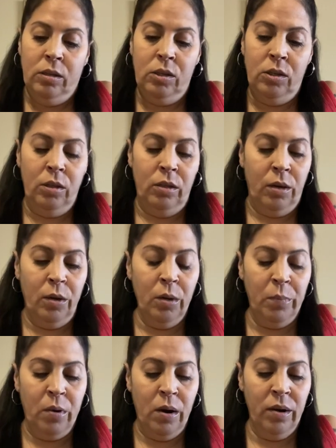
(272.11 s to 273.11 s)
to the
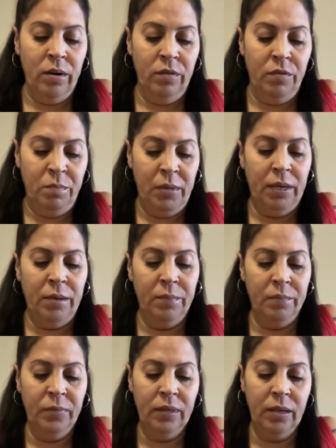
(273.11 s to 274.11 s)
hurt part of me.
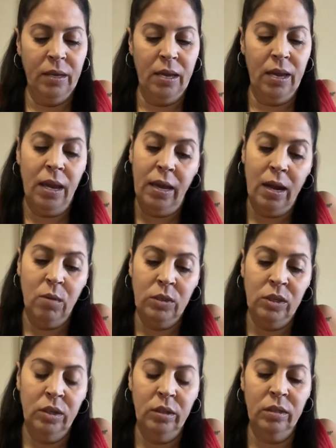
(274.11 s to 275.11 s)
And I
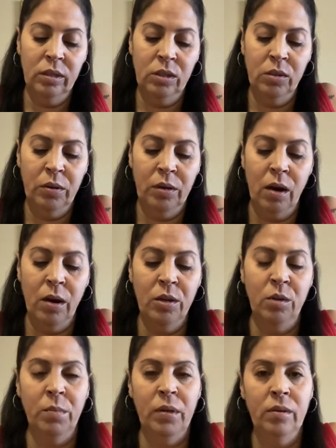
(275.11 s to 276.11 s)
was hooked into an
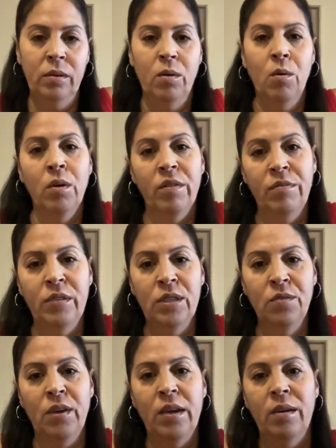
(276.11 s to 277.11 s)
argument or a
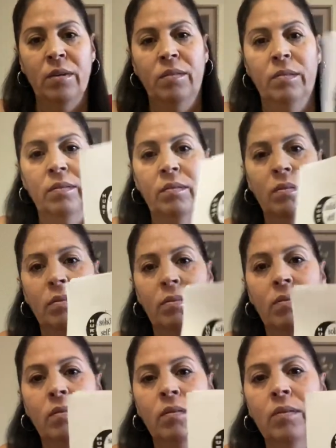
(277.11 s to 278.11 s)
fist fight.
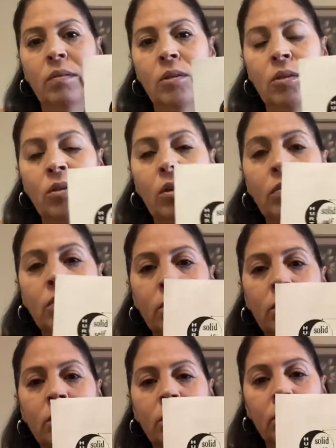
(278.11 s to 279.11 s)
You know?
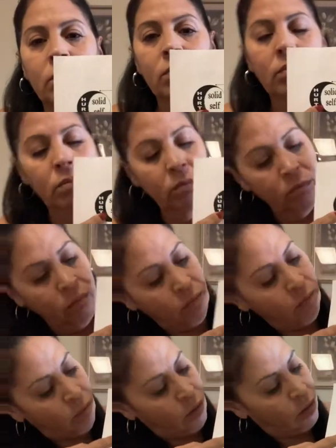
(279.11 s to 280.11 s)

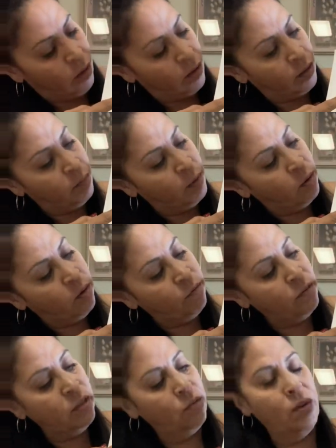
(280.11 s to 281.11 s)
An argument or a
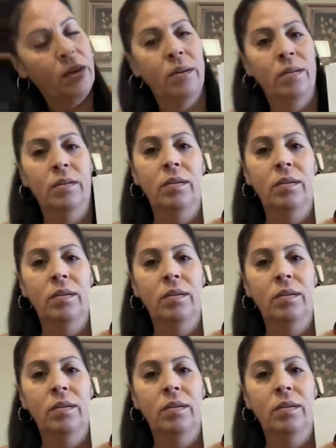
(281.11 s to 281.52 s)
fist fight.